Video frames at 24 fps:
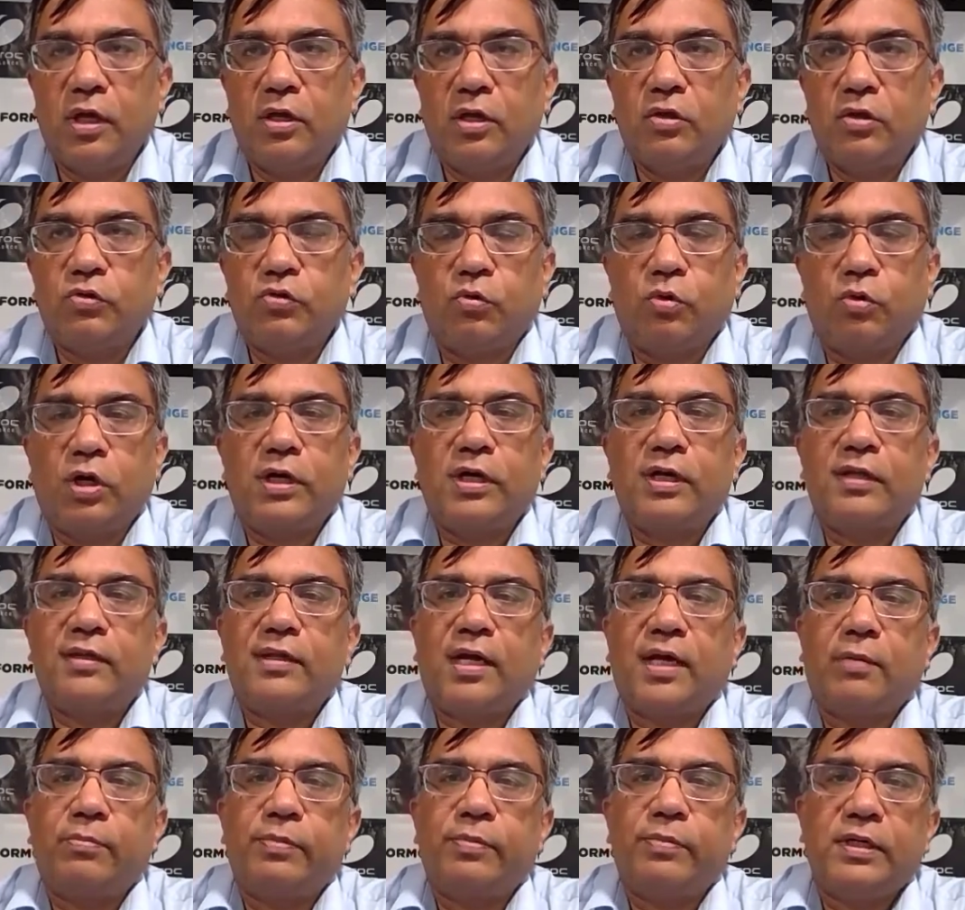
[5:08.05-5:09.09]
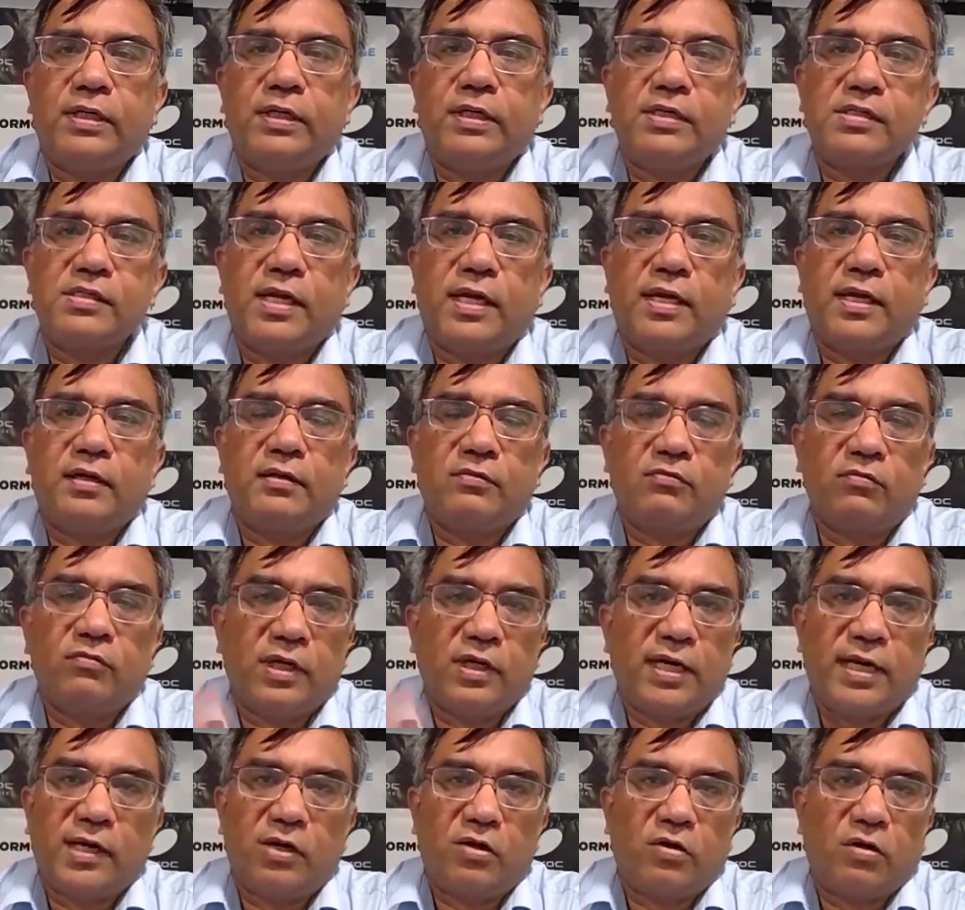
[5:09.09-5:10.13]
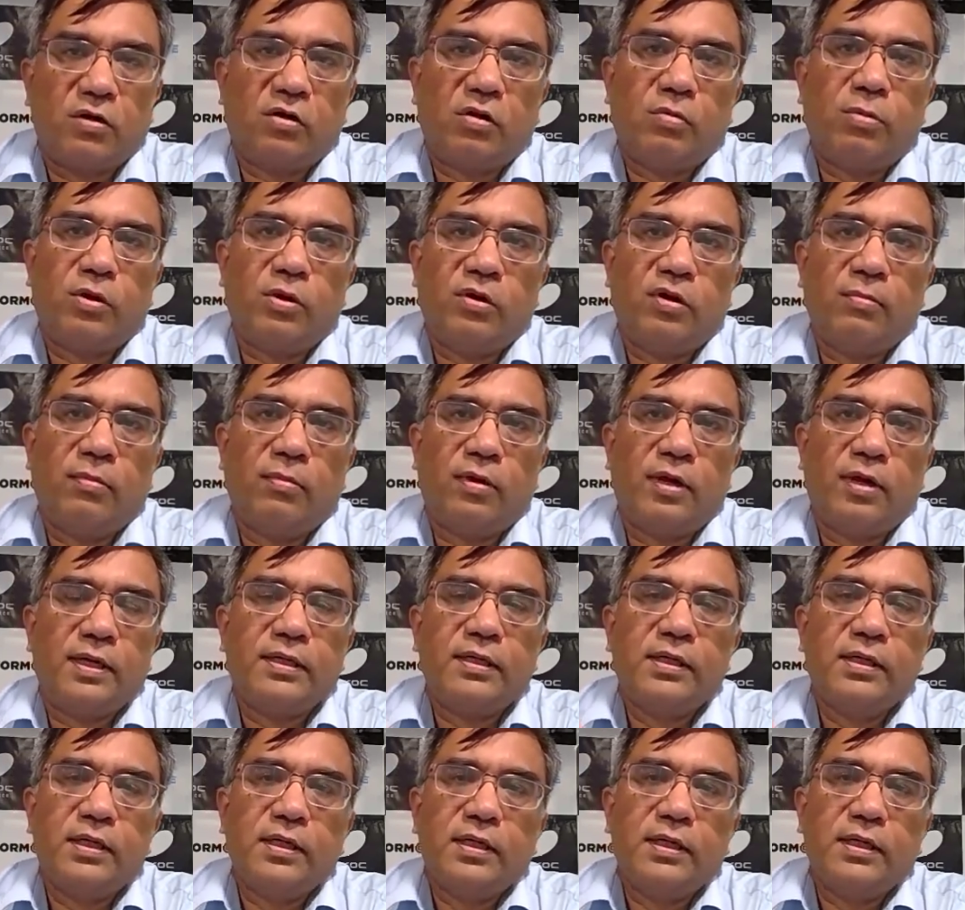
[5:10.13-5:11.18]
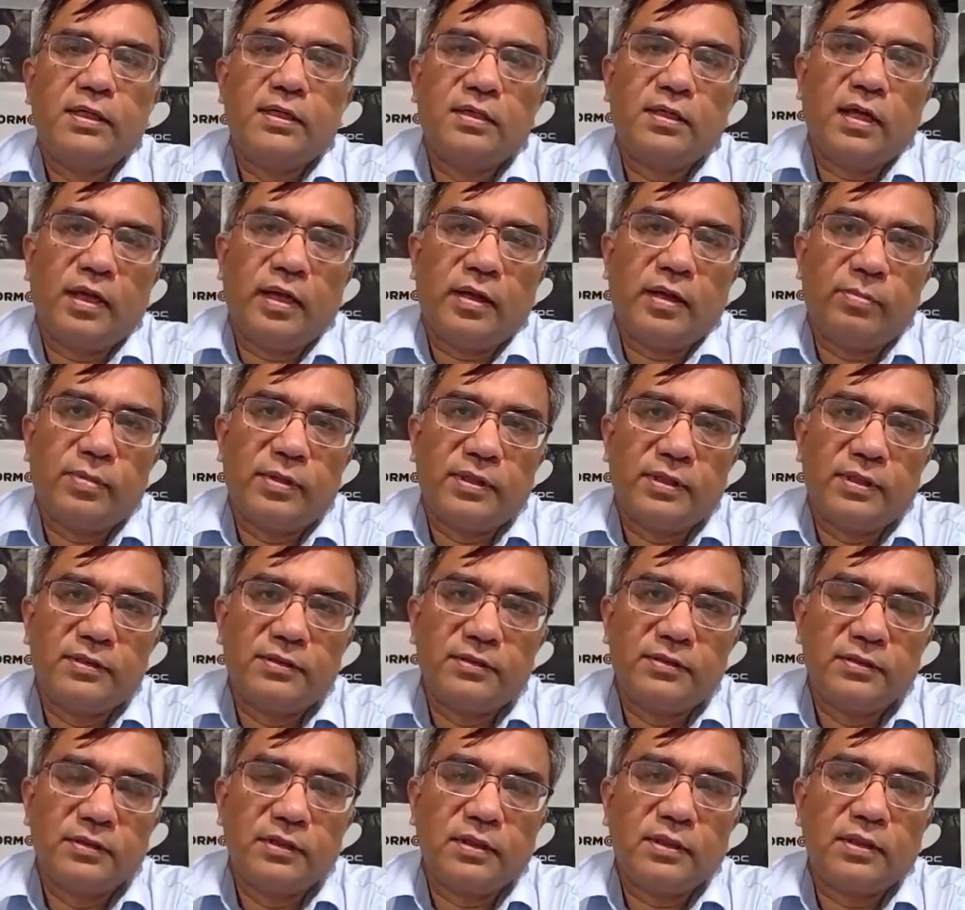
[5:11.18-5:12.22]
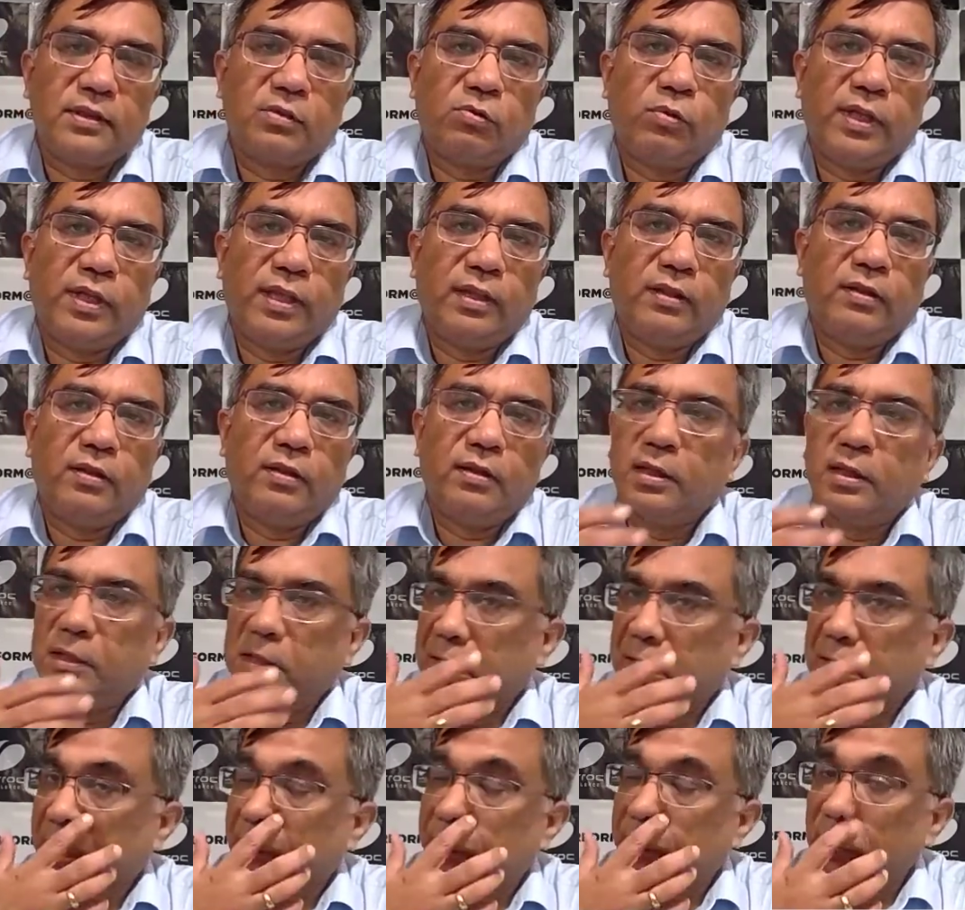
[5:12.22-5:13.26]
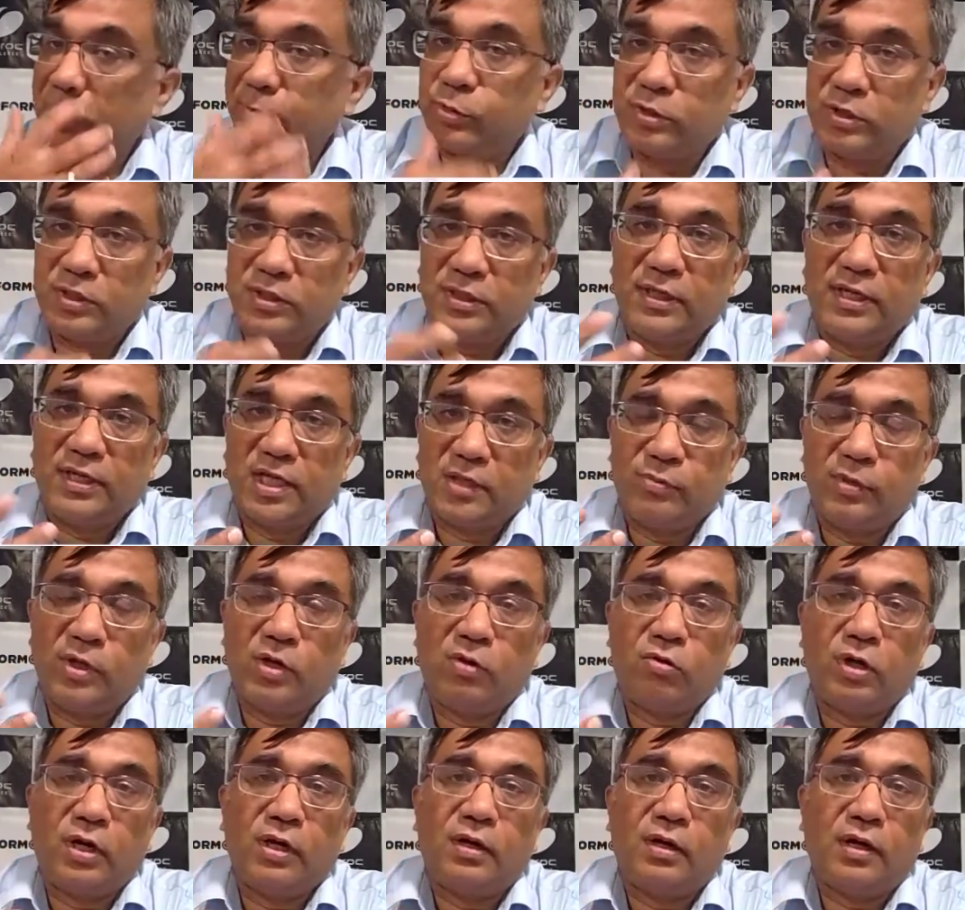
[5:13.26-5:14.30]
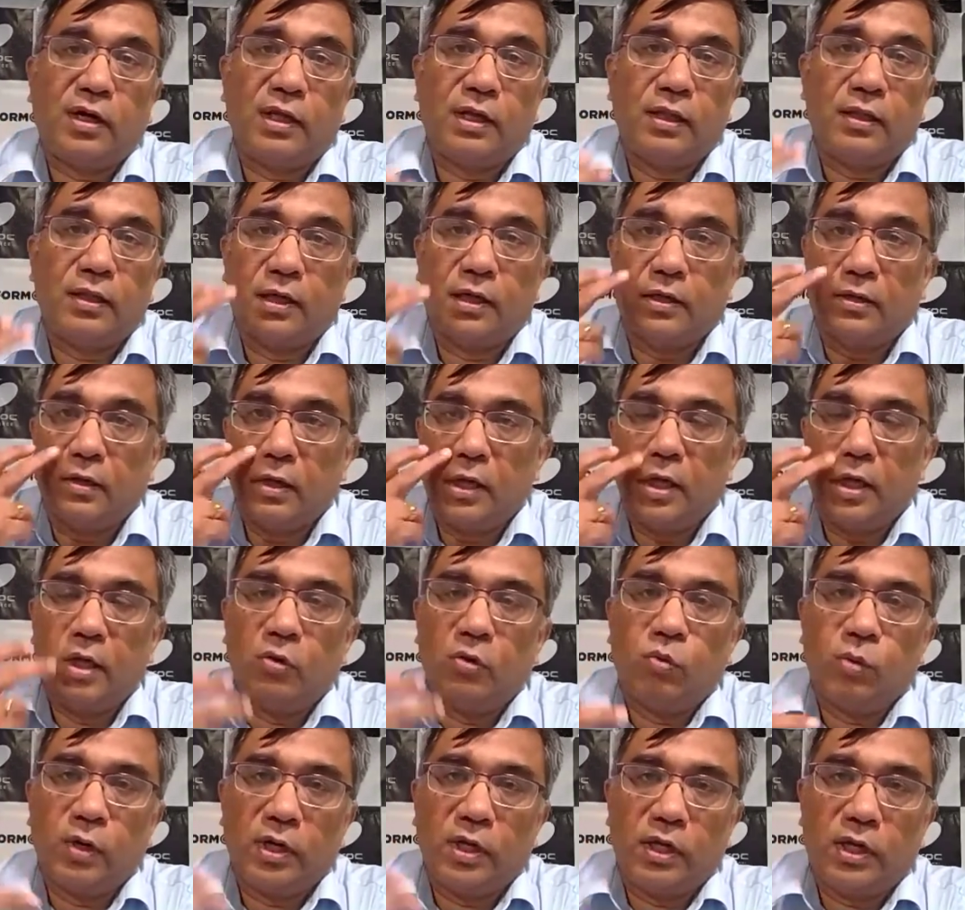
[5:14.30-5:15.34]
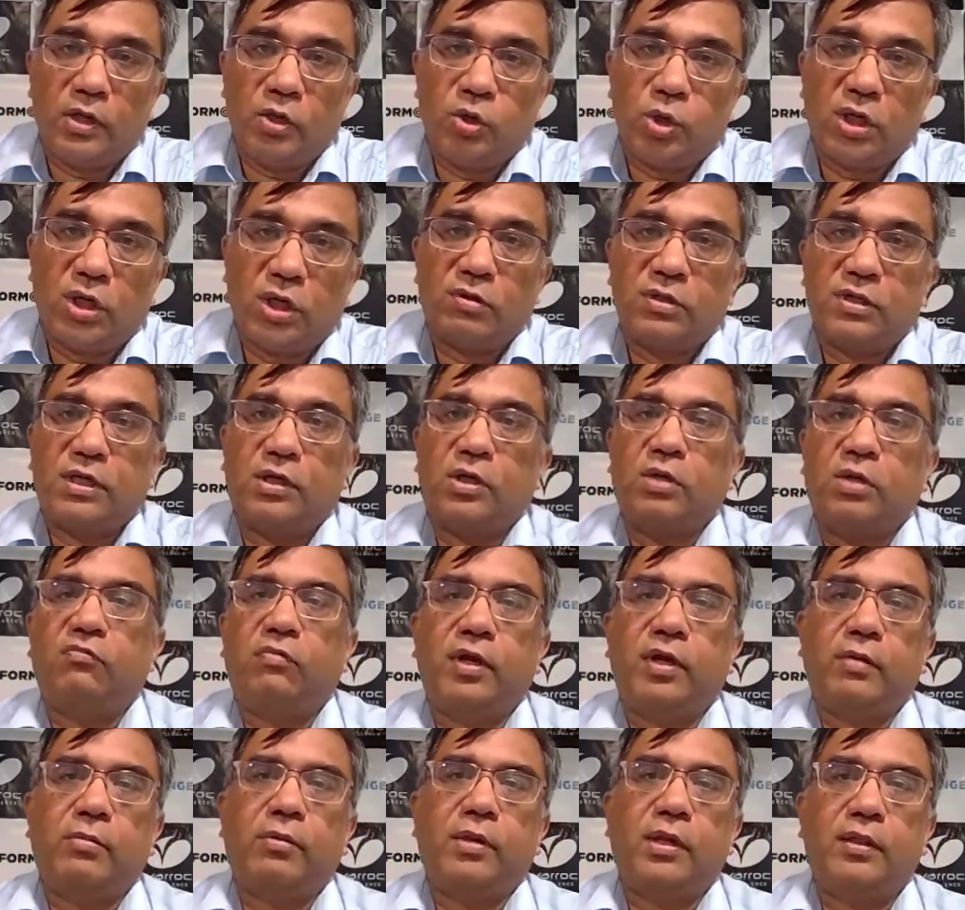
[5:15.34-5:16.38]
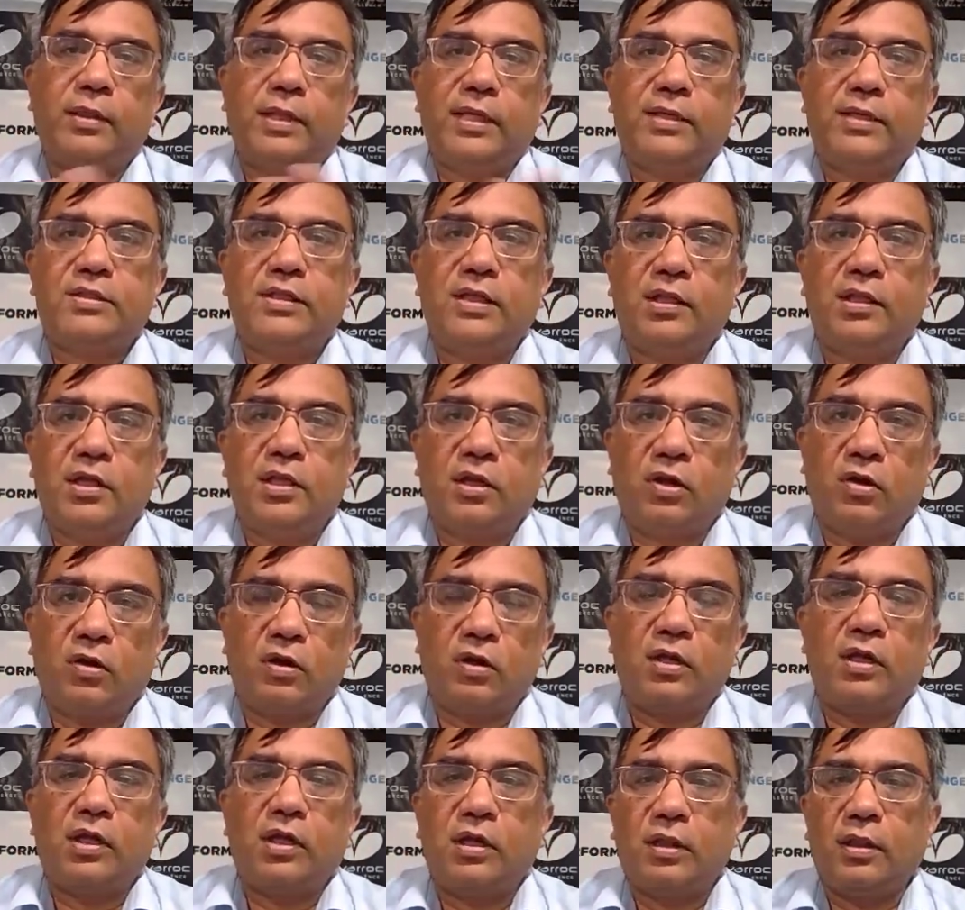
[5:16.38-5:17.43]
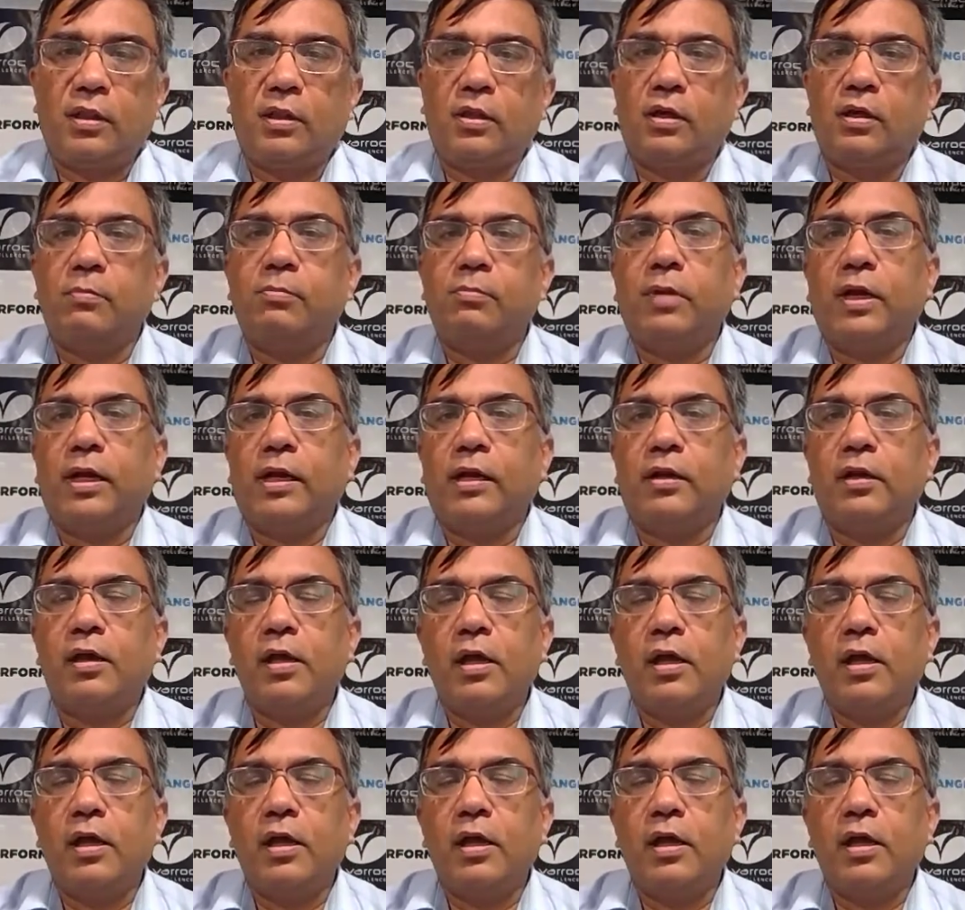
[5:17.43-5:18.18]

So what has happened is that when I talked about demand, the laborers, and the labor position has been quite tricky, that one day you have a set of labor and next day they are not there in the plant.